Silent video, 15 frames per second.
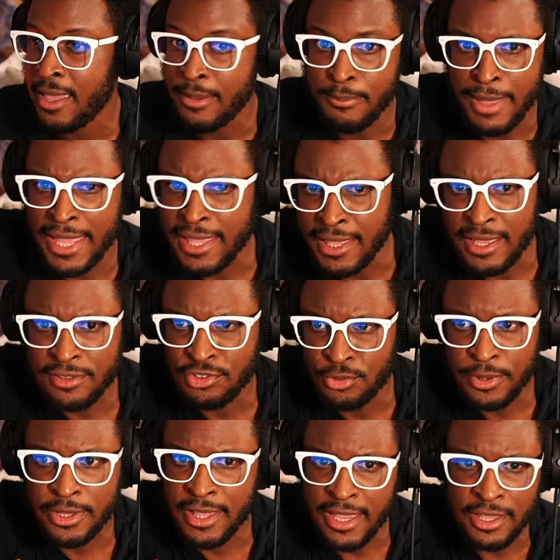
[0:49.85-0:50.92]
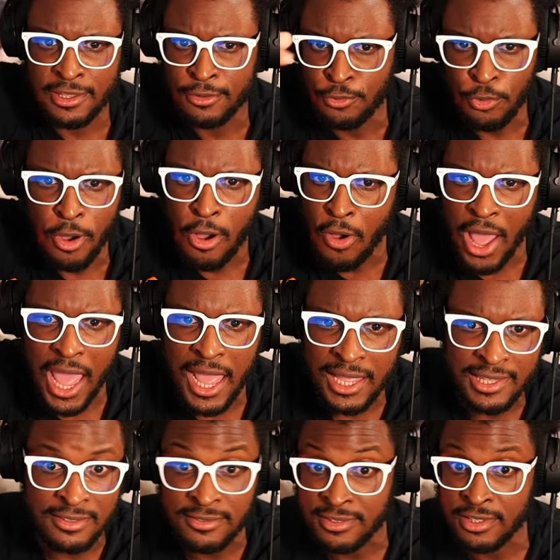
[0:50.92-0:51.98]
making it to where they could wall hack
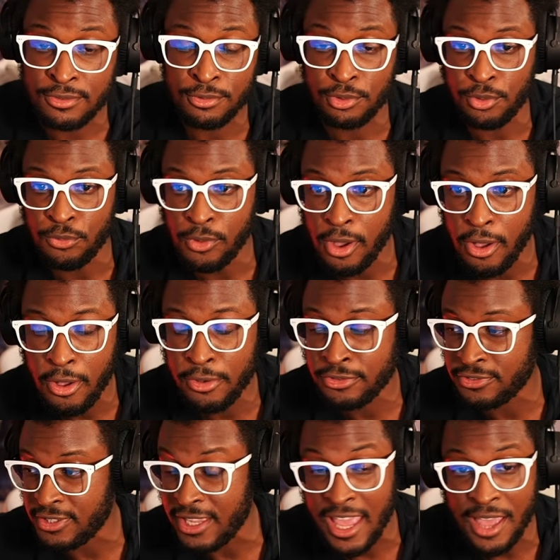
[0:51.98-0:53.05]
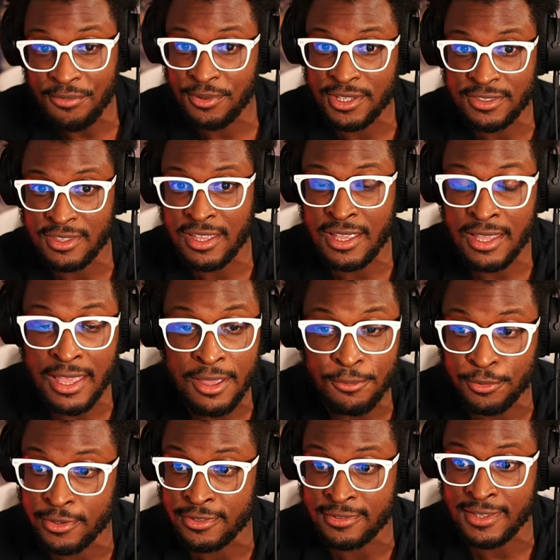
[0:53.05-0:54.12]
and see through the walls, see everything. It
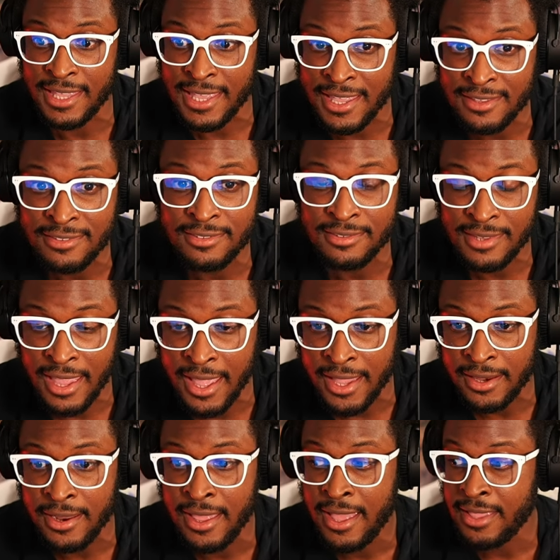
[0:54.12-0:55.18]
was insane.